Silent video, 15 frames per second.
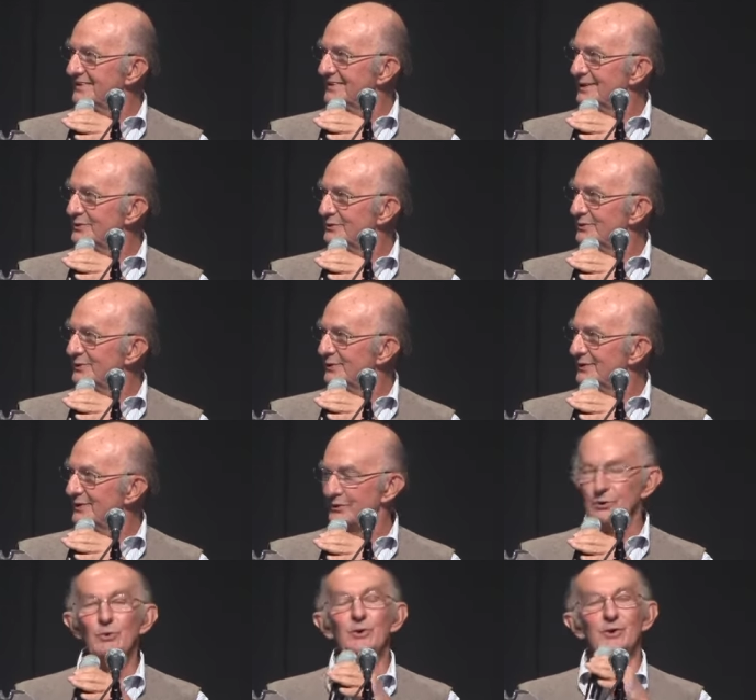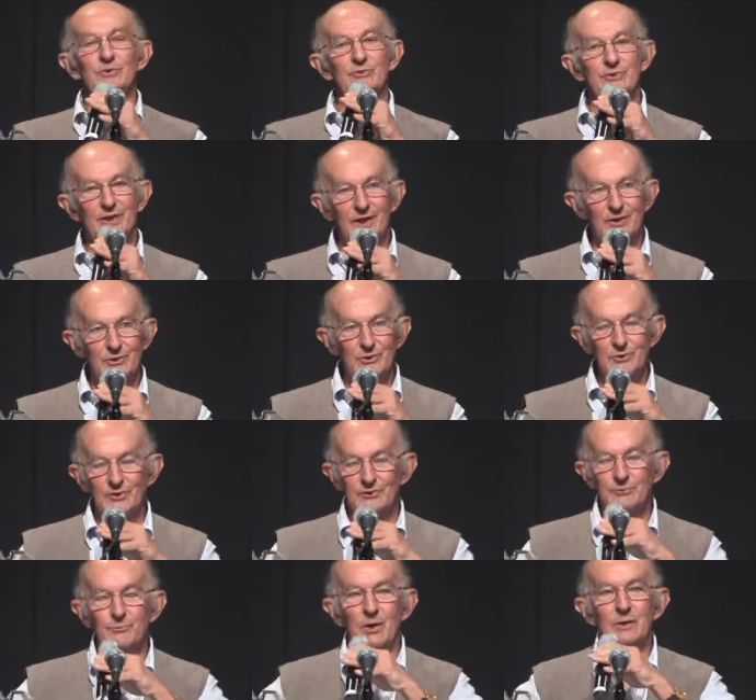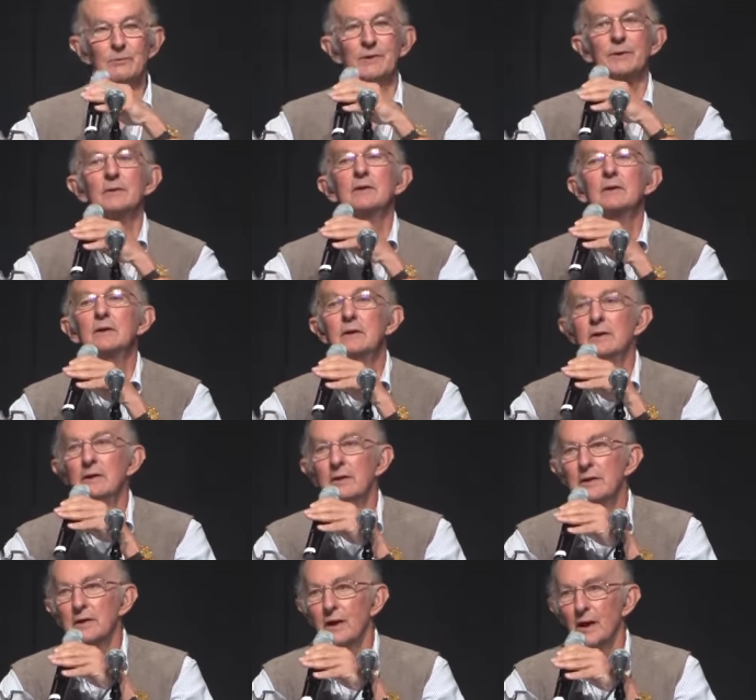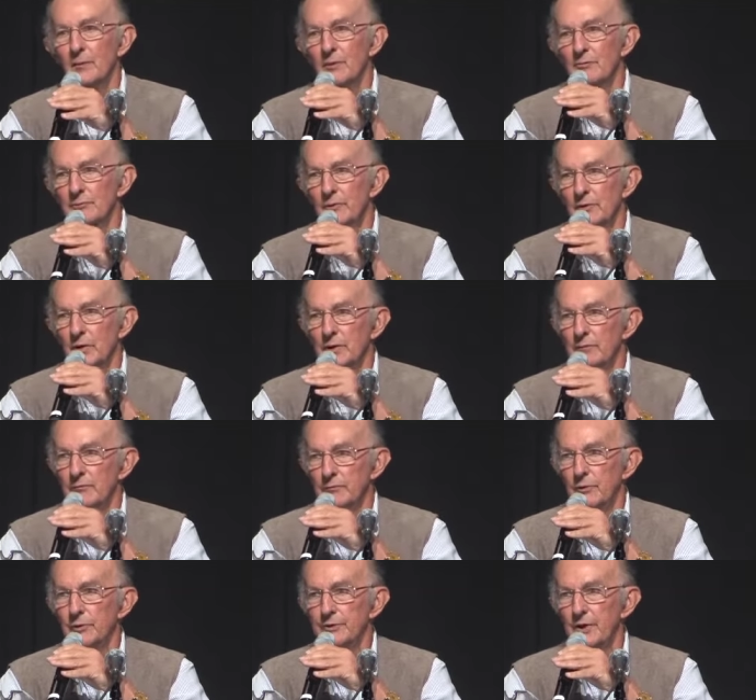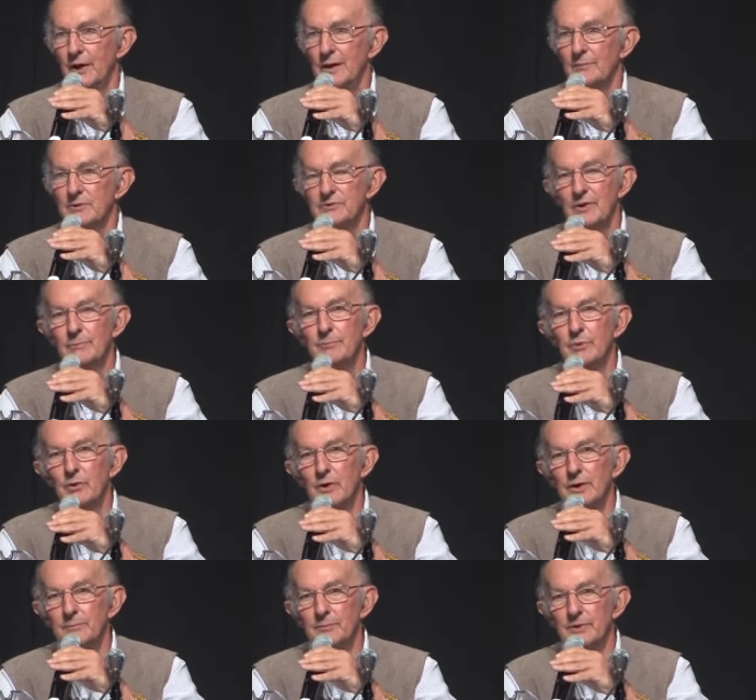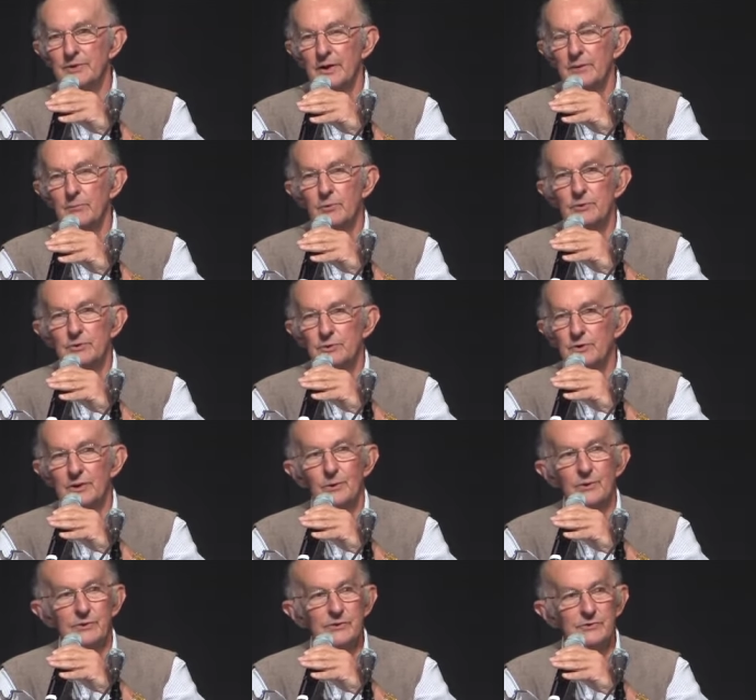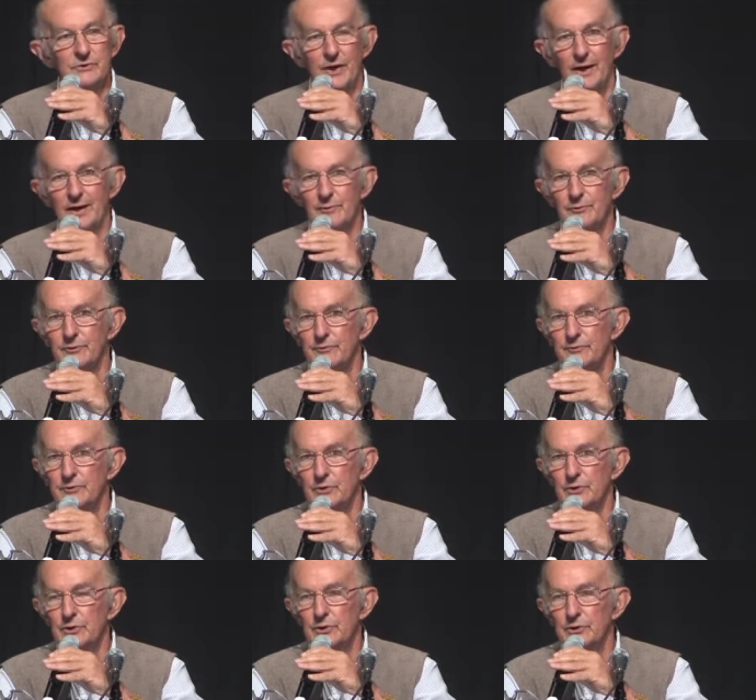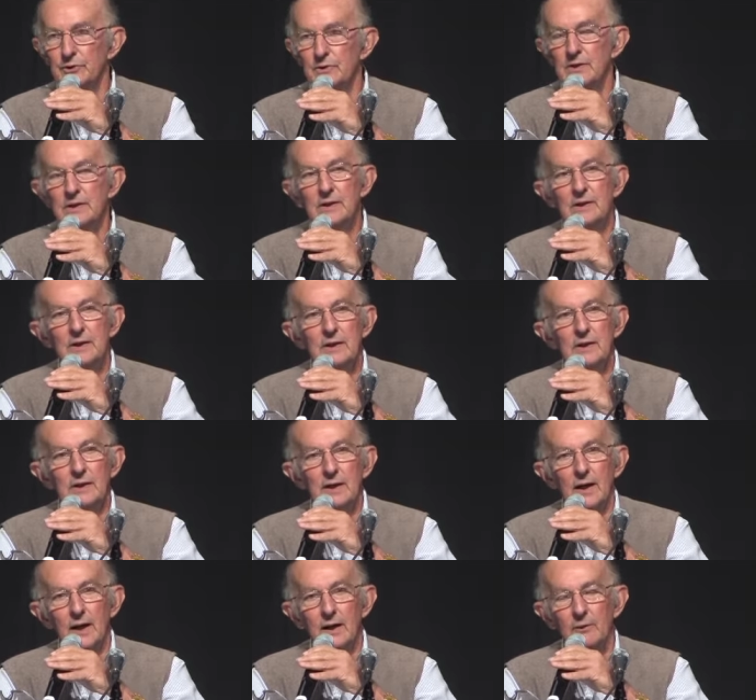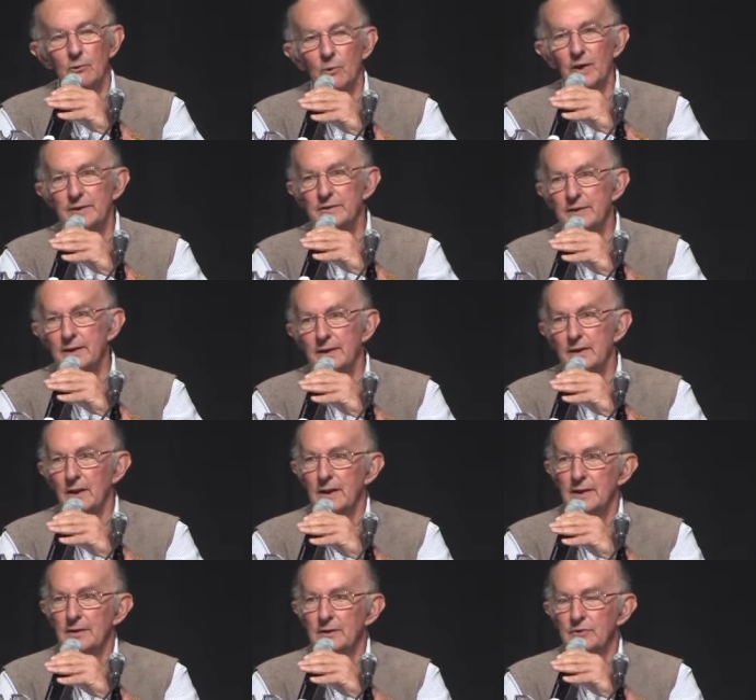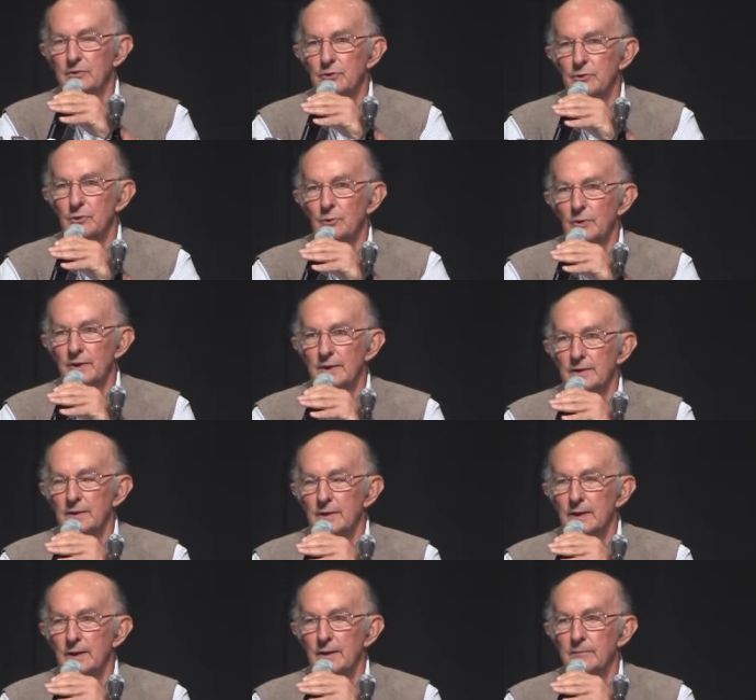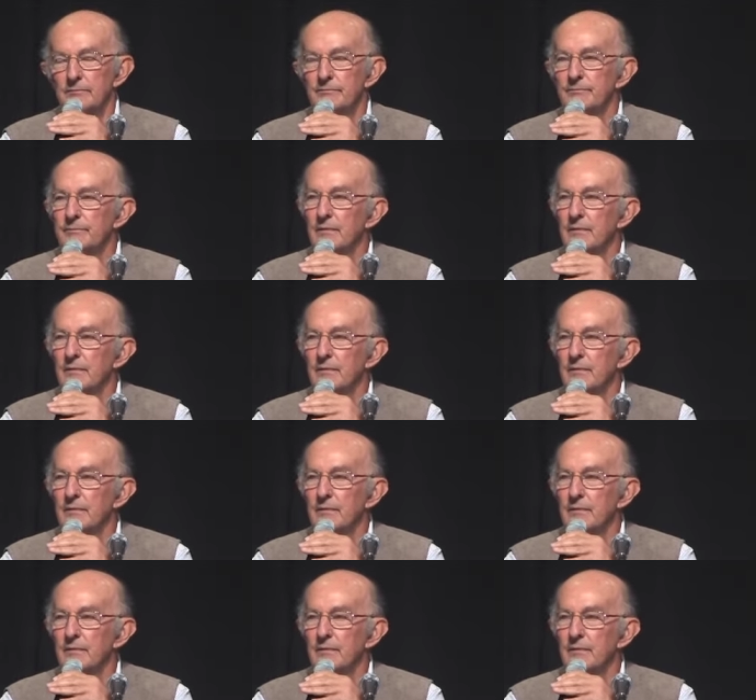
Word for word: Eunice. Eunice, yeah, Eunice probably came on full, full time at some point, but they were doing with a staff of two. And what they got into when, uh,